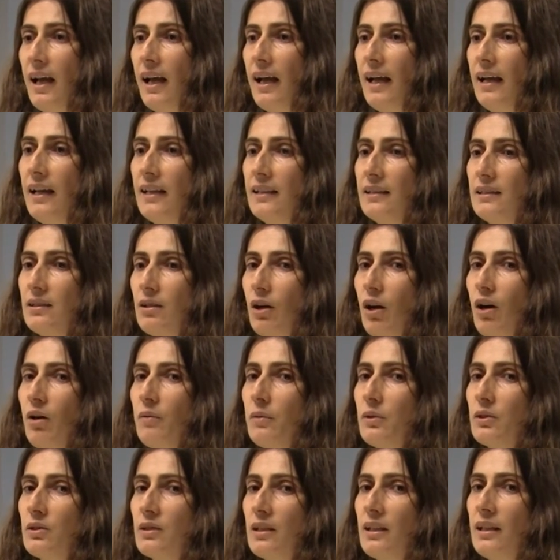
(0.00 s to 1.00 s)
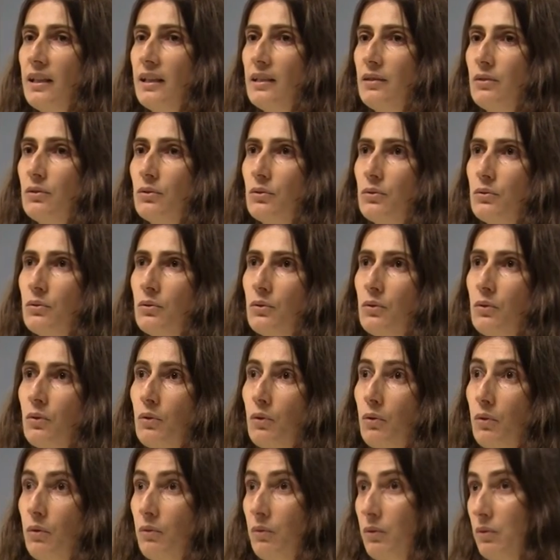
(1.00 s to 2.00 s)
And obviously
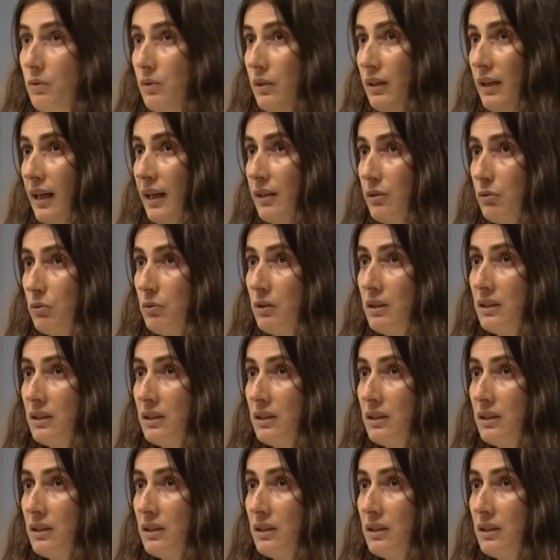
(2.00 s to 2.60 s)
to come to